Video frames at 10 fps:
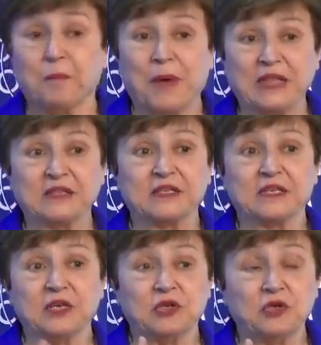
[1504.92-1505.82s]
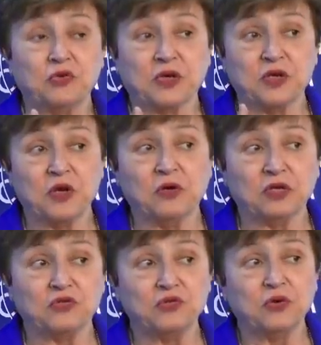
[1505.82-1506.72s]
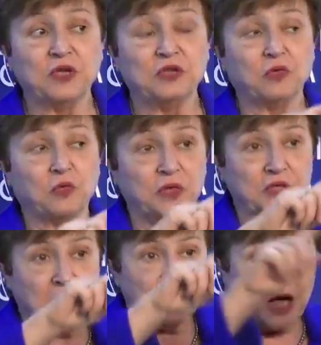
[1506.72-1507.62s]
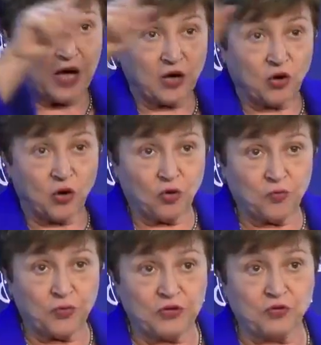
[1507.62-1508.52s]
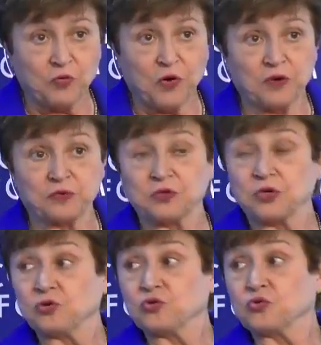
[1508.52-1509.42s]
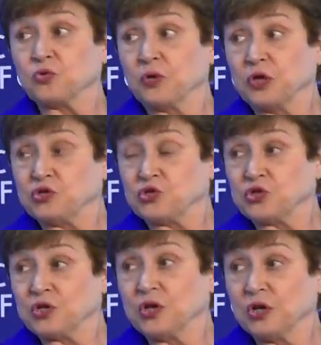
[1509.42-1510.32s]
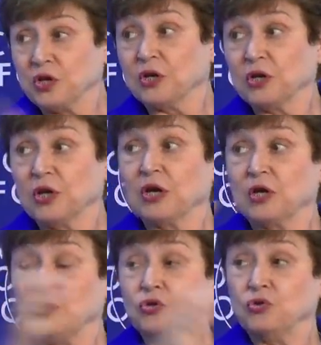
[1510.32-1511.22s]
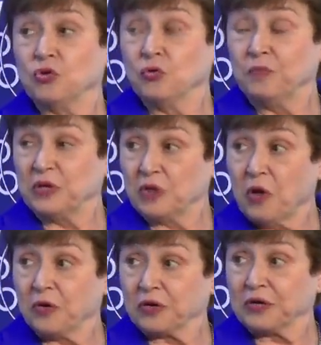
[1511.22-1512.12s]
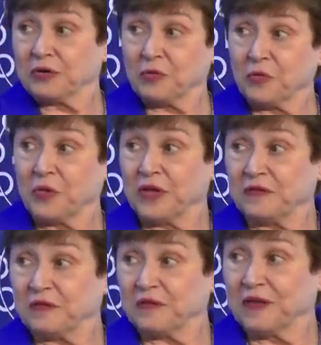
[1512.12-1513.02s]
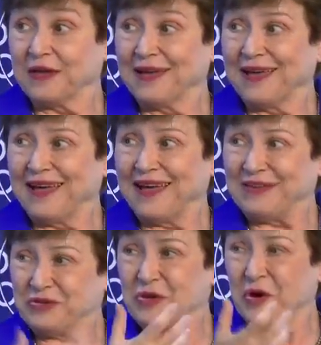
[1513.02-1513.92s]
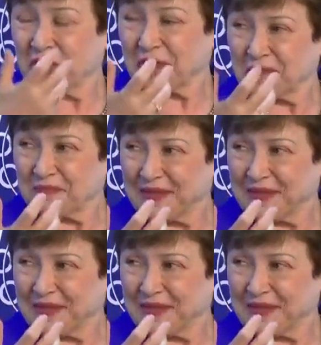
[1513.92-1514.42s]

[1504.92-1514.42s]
but you can only do it within a corporate world to which you belong with your